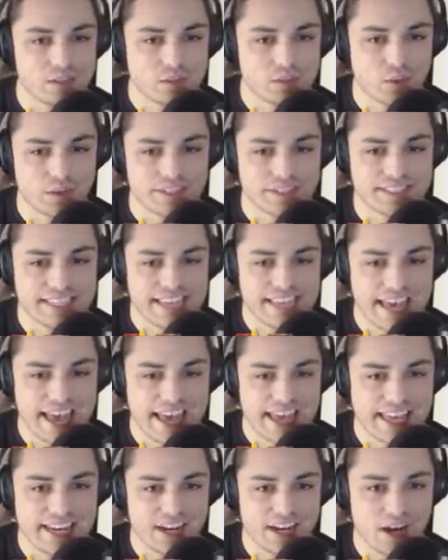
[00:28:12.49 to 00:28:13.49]
towards the
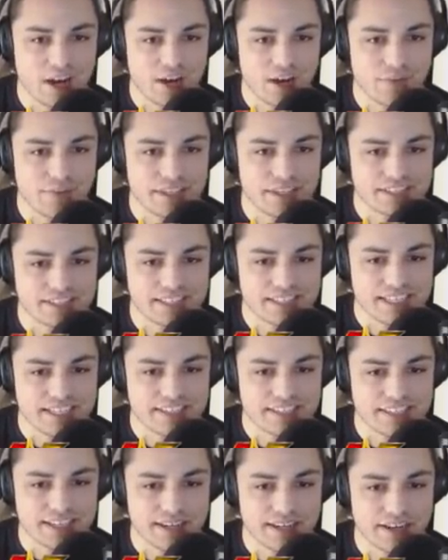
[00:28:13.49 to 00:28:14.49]
end of the
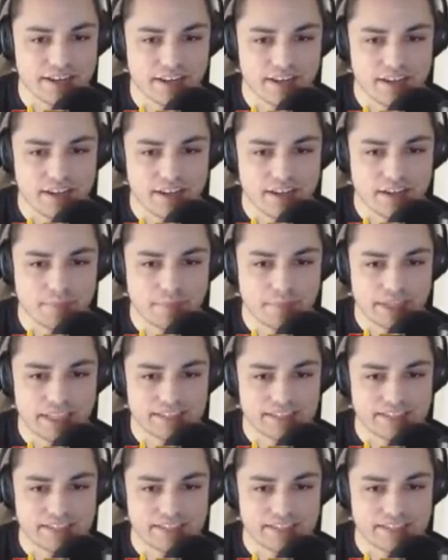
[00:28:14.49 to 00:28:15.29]
season, but let's